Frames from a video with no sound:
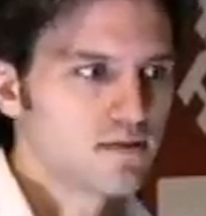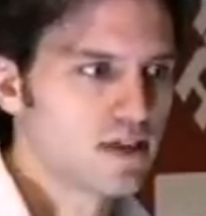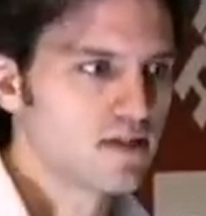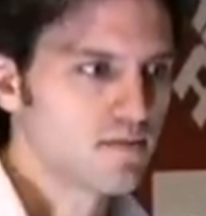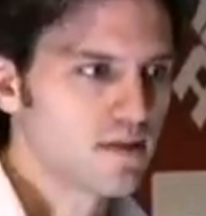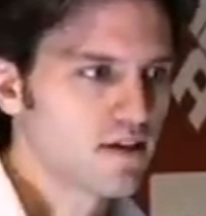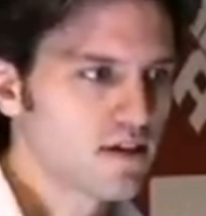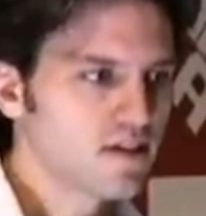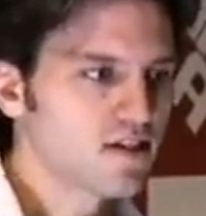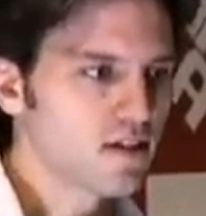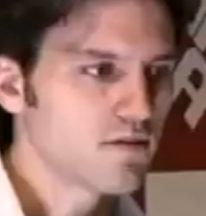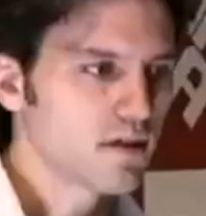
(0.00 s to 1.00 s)
need to be
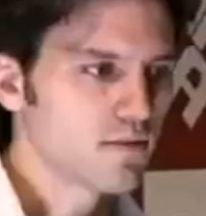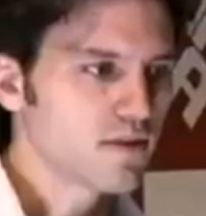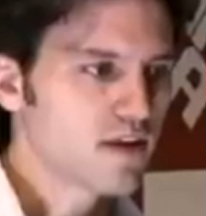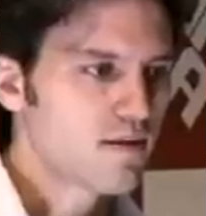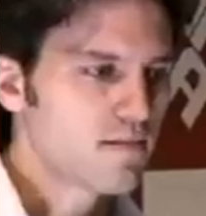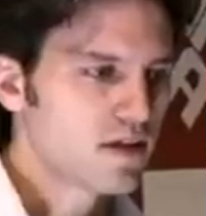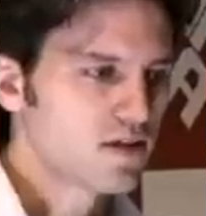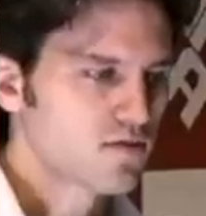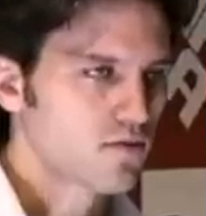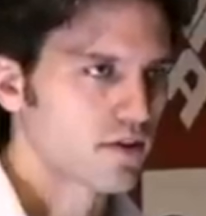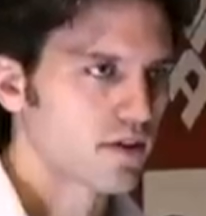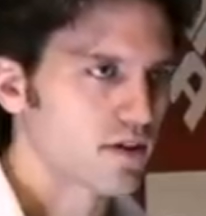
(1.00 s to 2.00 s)
considering what that means
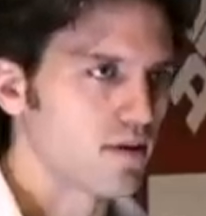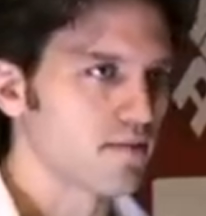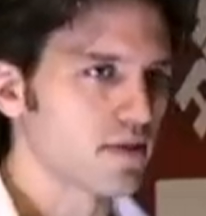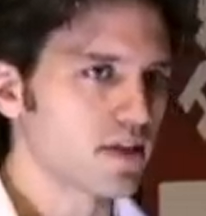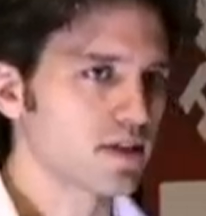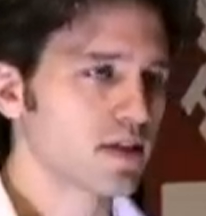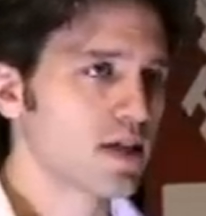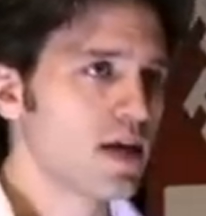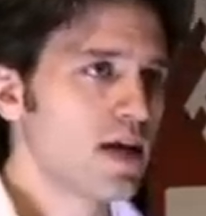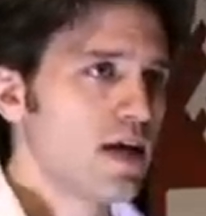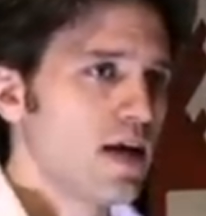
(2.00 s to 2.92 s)
for their companies.